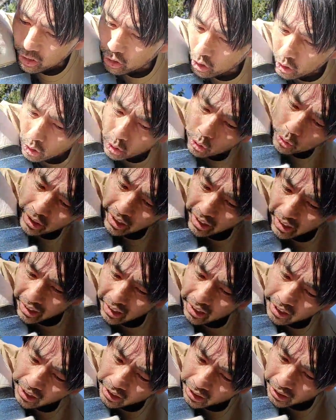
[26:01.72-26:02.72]
You're okay.
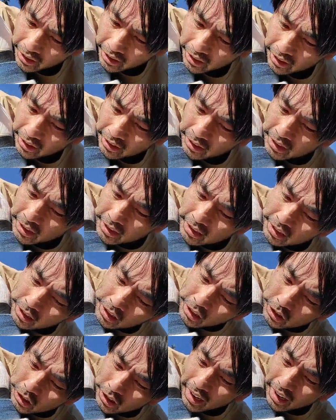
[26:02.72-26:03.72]

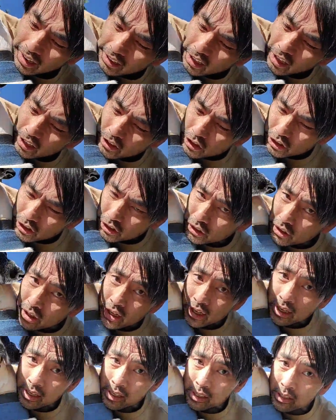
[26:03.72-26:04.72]
I got you.
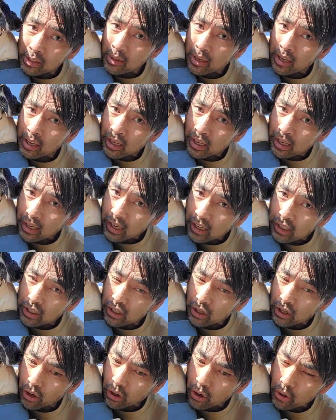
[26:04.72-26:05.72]

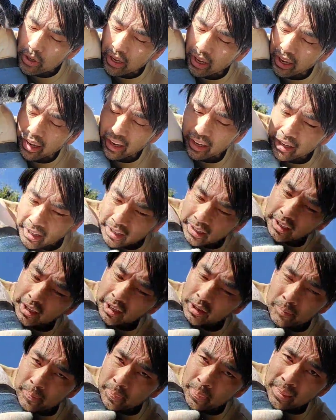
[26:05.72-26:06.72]
You're okay.
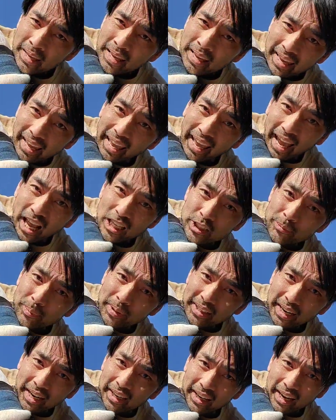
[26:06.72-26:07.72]
It has to
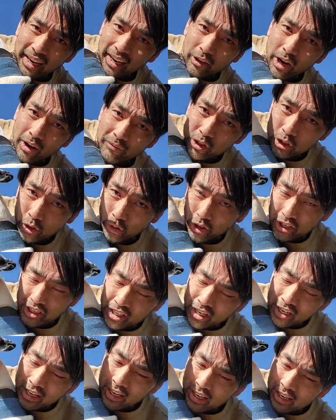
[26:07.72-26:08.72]
be done. I don't have a
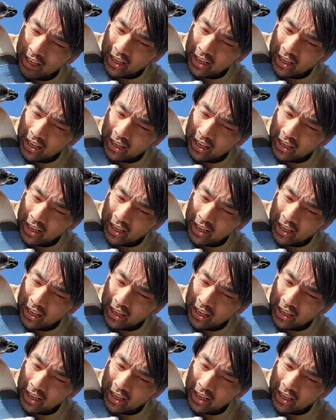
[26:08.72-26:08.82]
choice.